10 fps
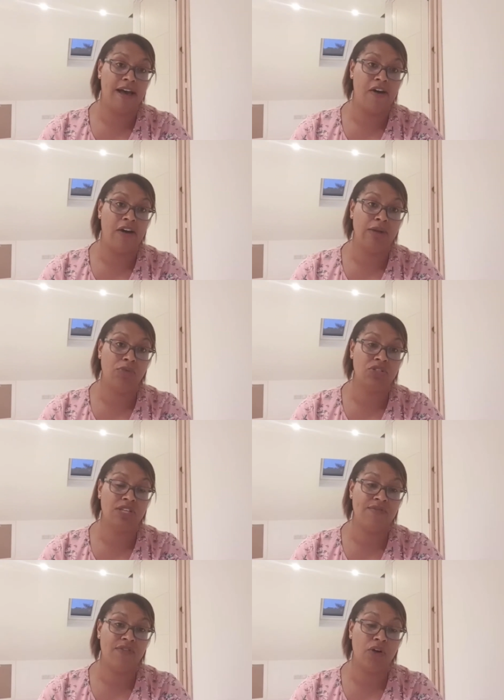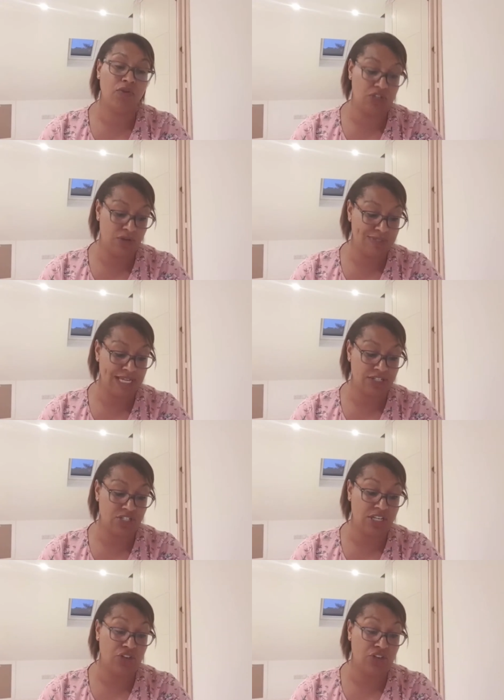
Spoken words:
I wasn't involved. She was actually